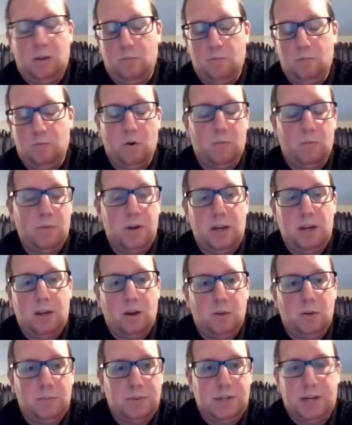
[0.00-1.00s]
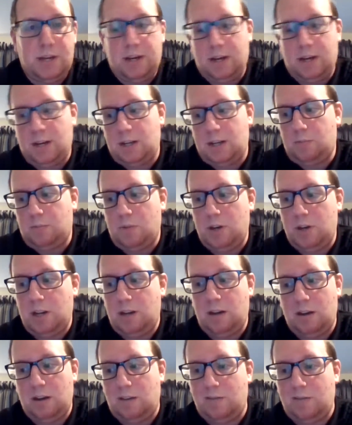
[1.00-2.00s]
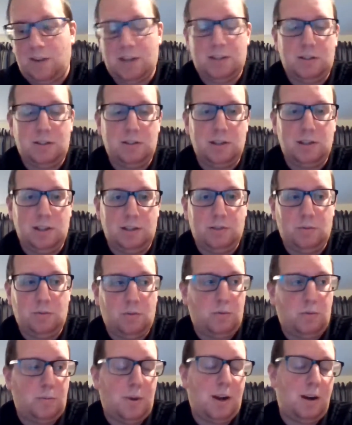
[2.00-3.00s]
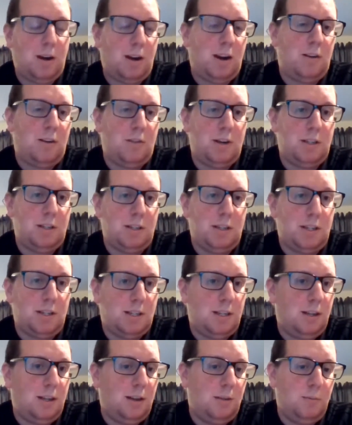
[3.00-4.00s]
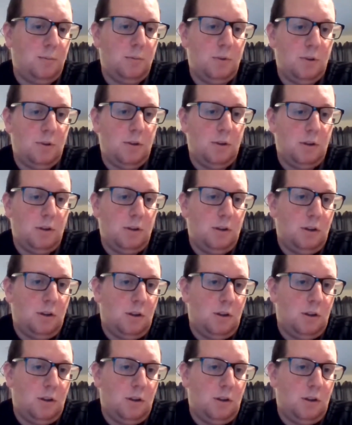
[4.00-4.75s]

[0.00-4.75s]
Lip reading: More money comes in, and it's money you can invest into other areas of the team. Yeah.